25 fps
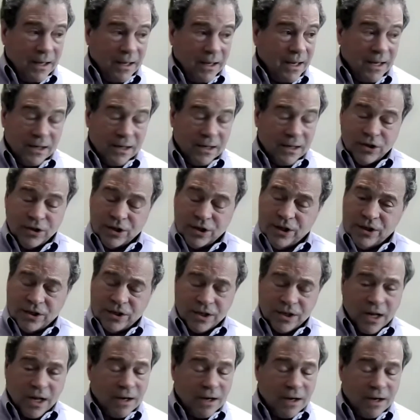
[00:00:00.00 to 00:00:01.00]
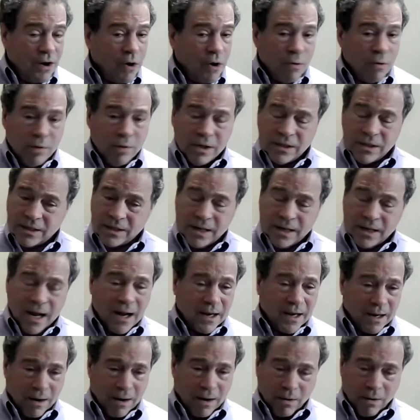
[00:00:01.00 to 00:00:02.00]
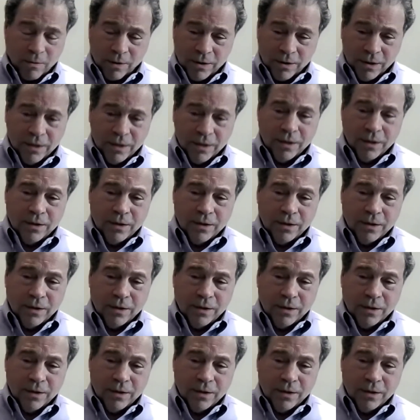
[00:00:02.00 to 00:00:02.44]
And she said, no, it's not, Howard.